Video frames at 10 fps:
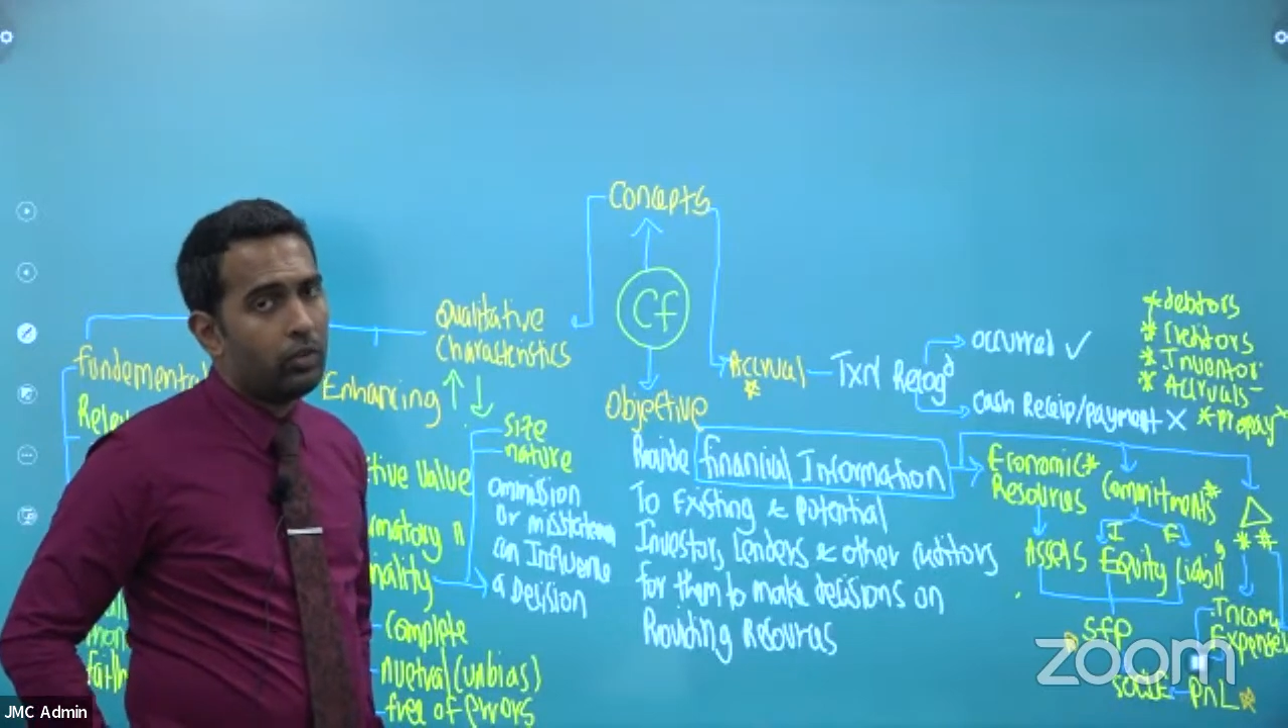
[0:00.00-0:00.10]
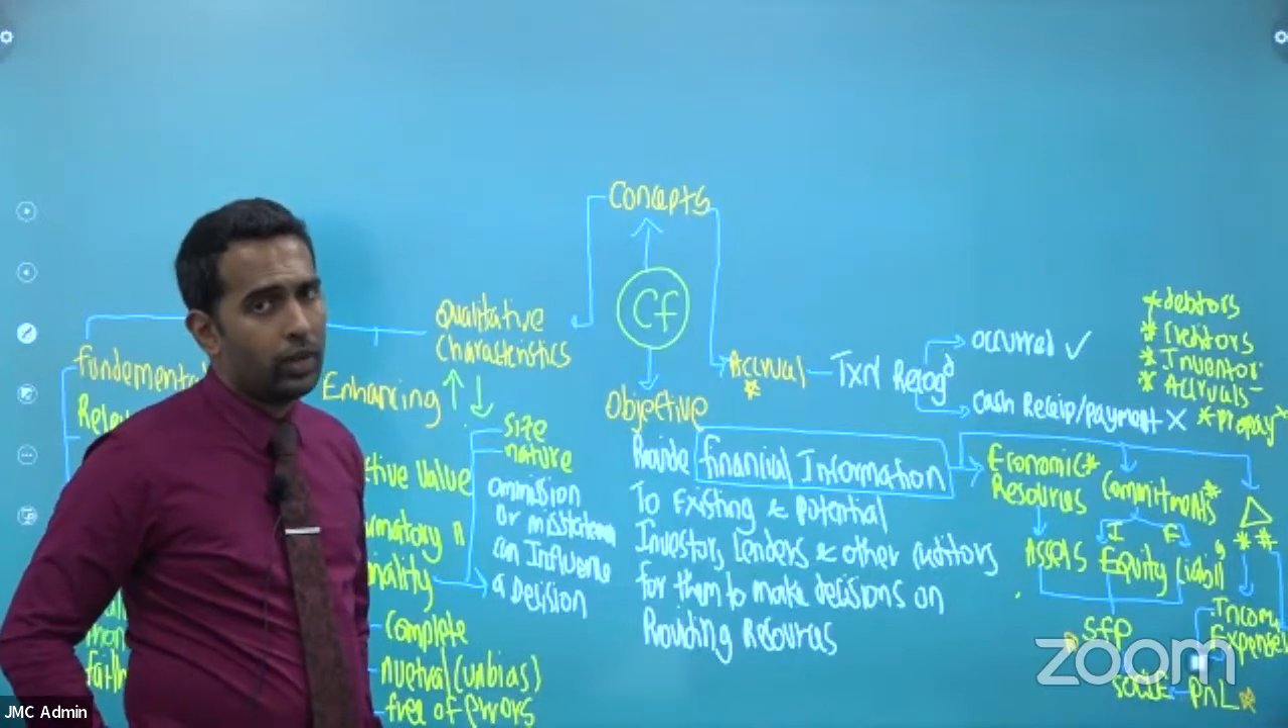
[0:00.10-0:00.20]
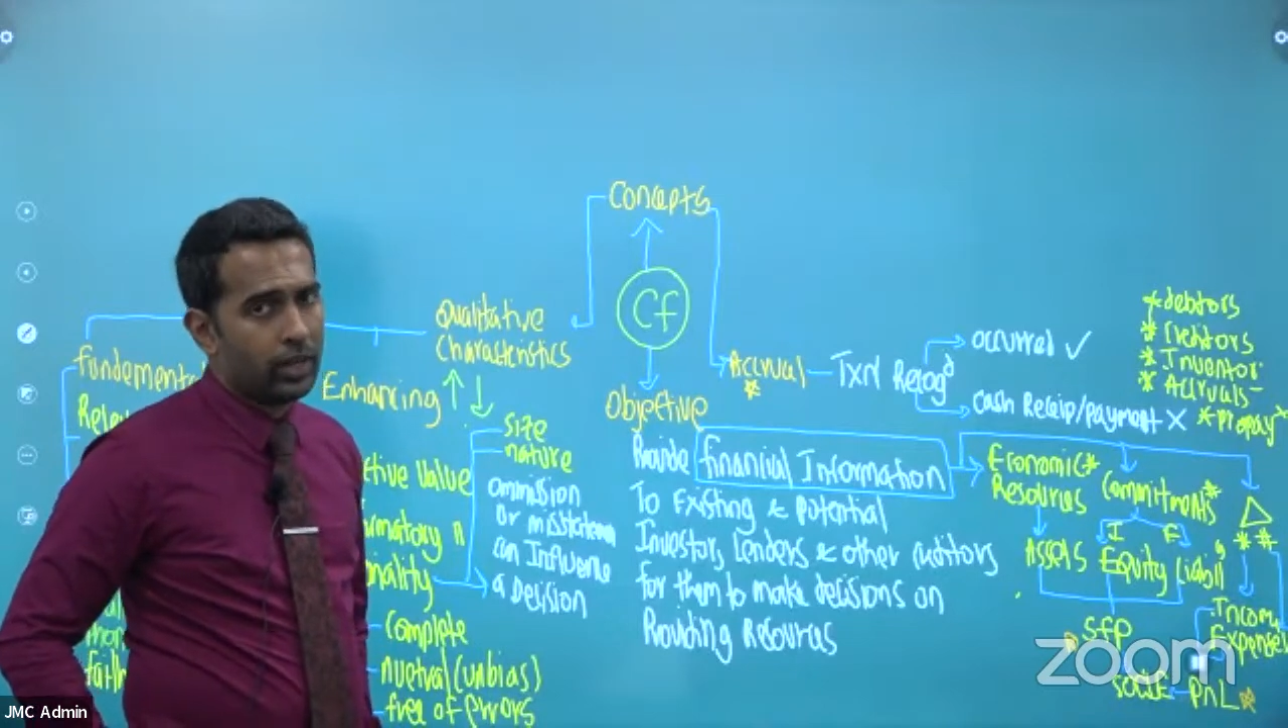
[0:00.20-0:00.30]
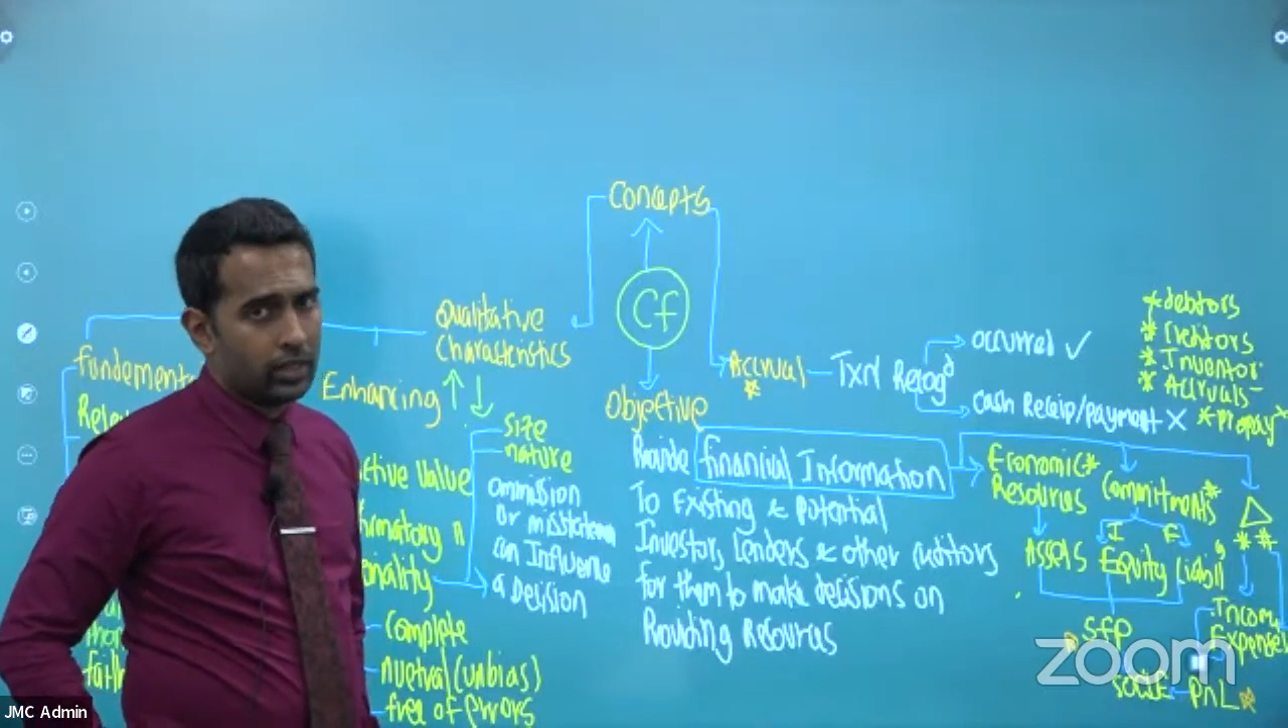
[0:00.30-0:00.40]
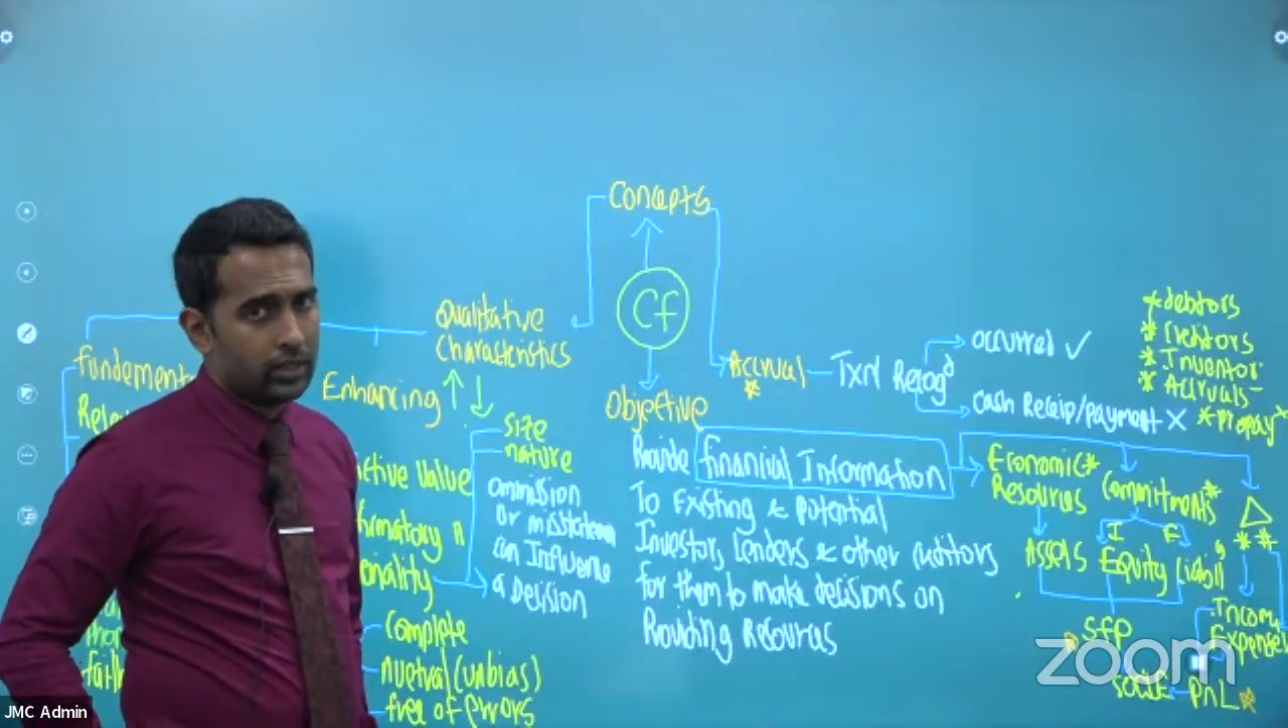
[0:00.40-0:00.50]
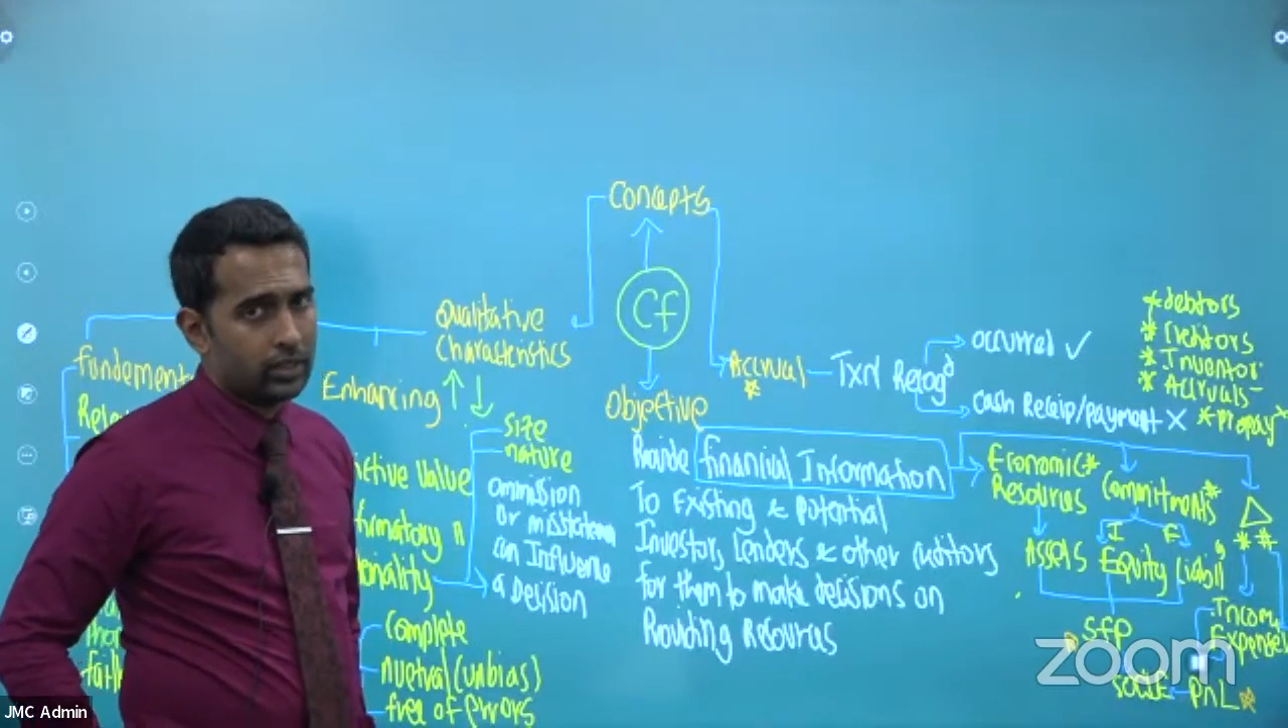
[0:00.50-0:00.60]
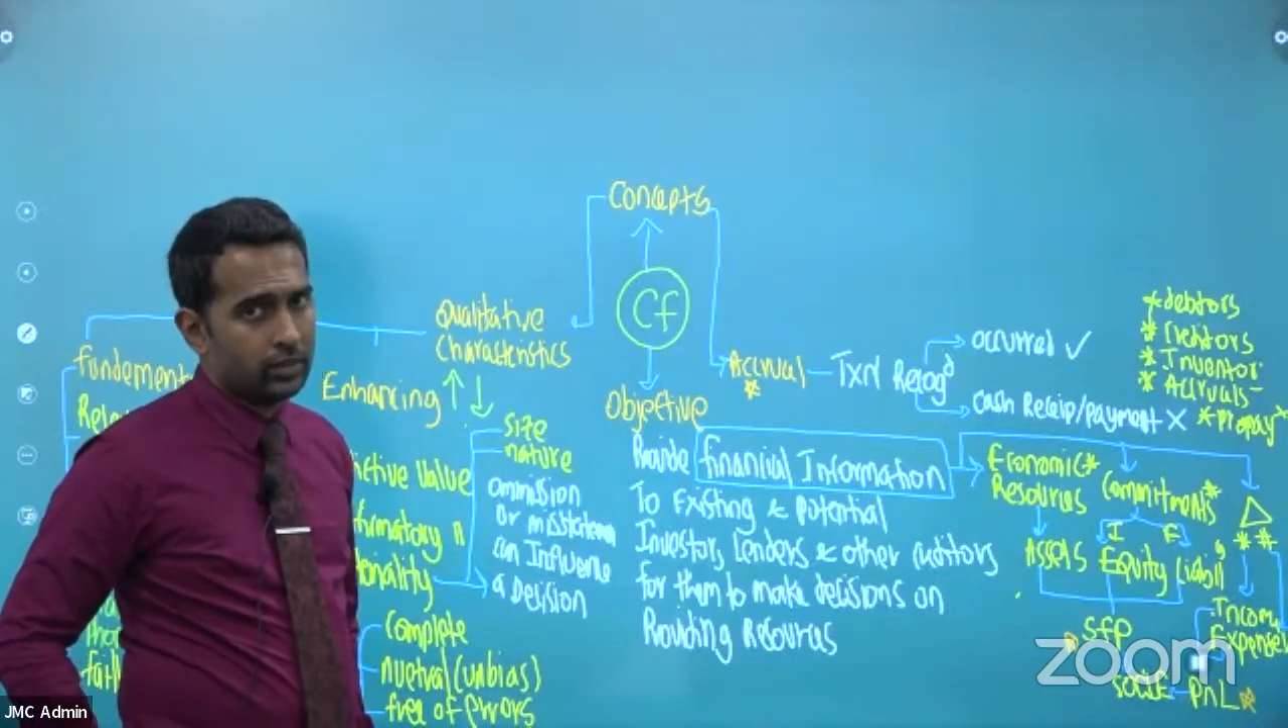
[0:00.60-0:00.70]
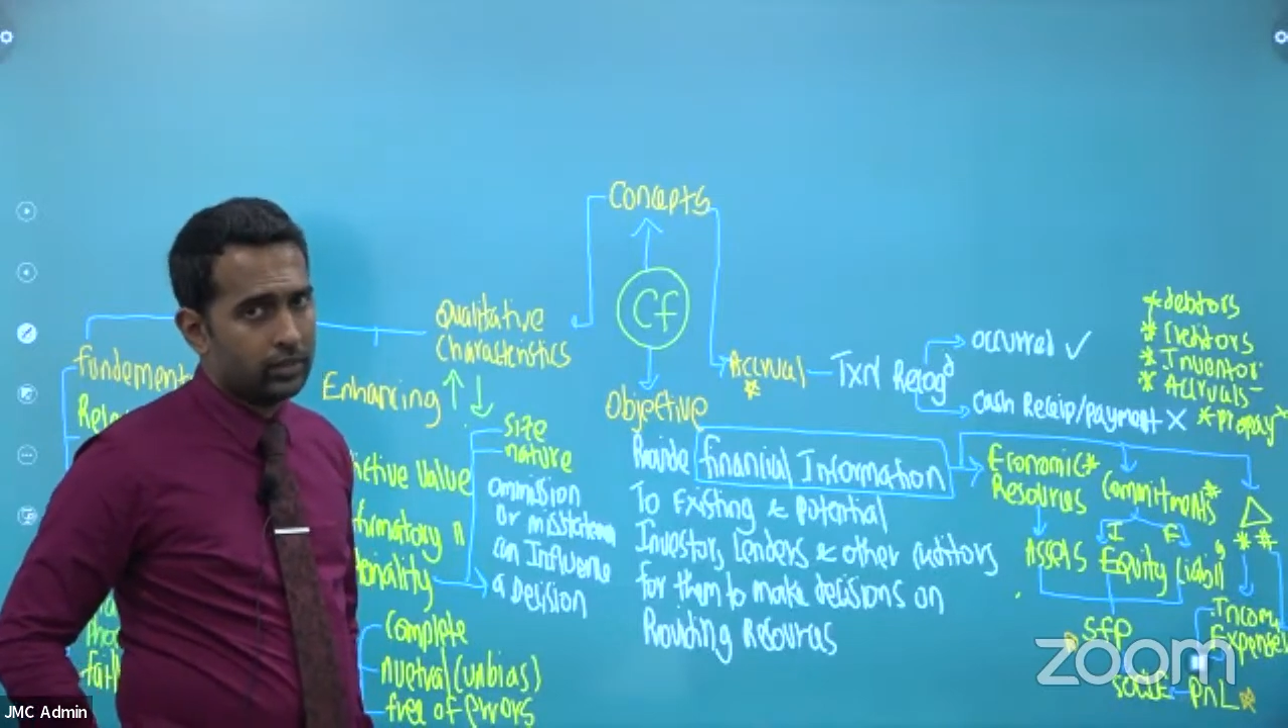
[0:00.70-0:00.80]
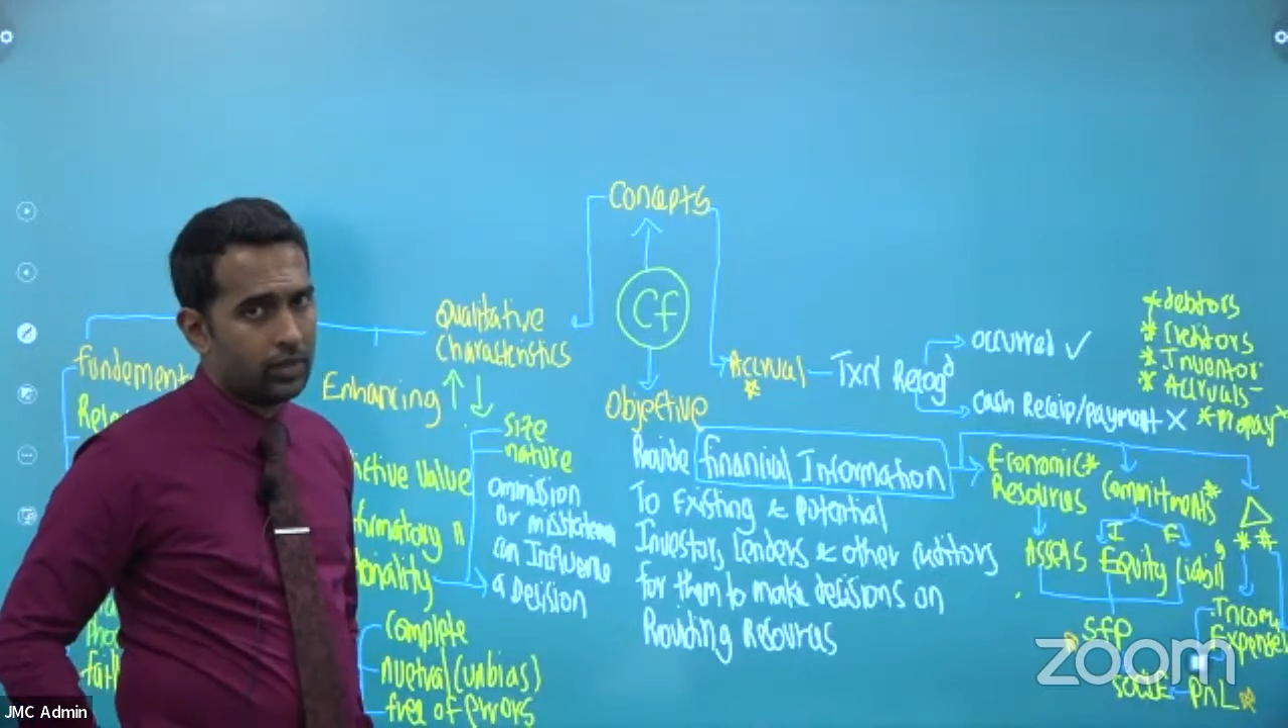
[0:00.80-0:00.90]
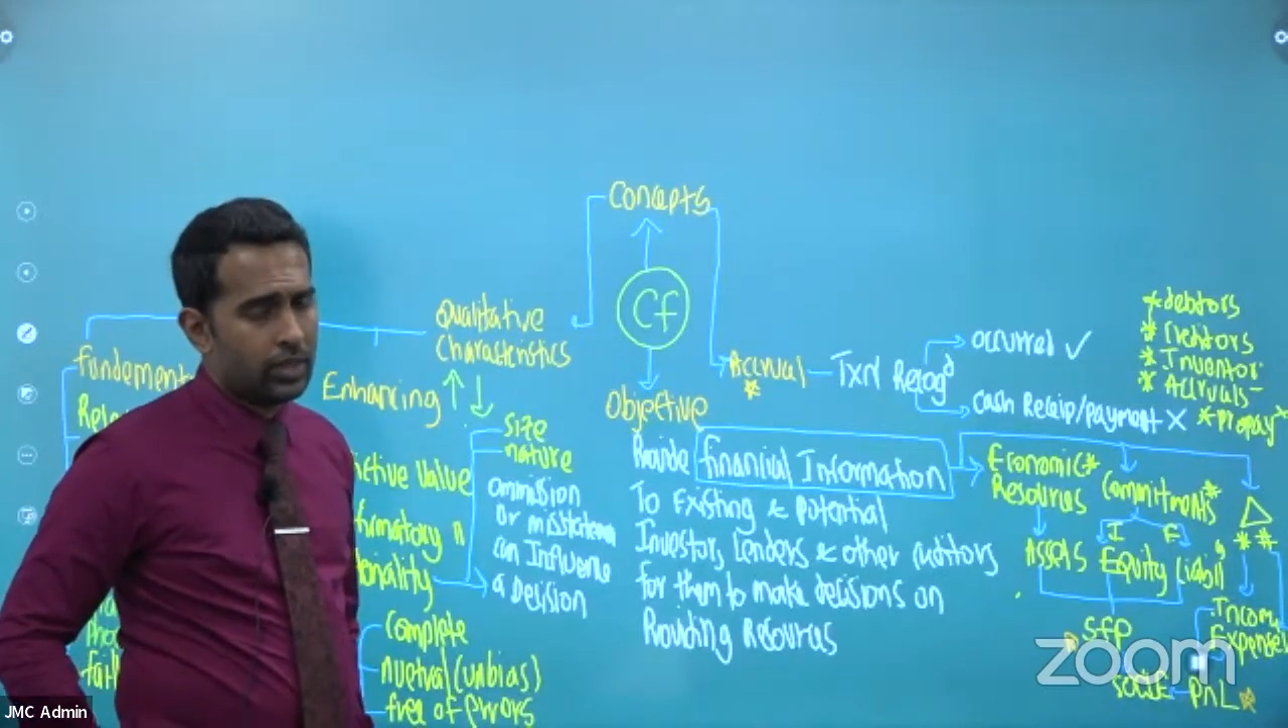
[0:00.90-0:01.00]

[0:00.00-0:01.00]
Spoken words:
of errors.